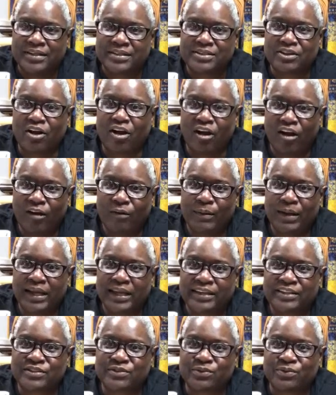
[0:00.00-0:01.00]
to
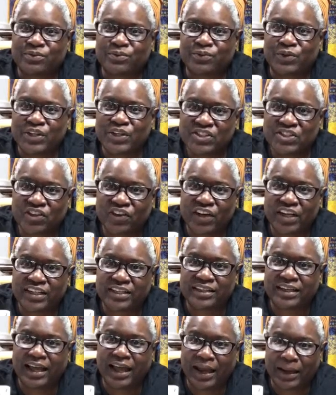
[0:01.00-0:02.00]
always
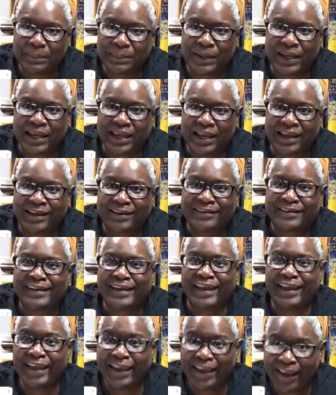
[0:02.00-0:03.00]
restart the iPad
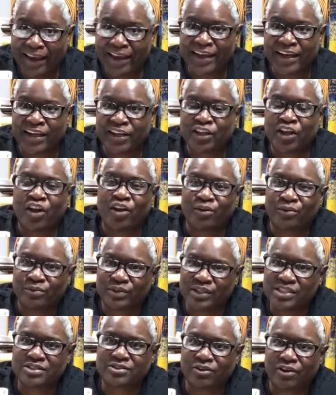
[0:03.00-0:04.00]
and
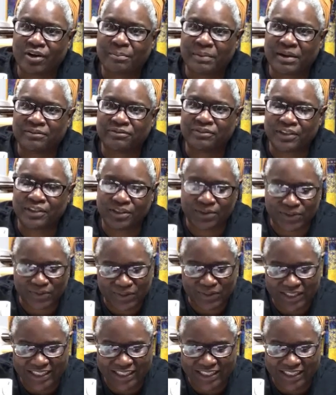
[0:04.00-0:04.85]
restart my phone.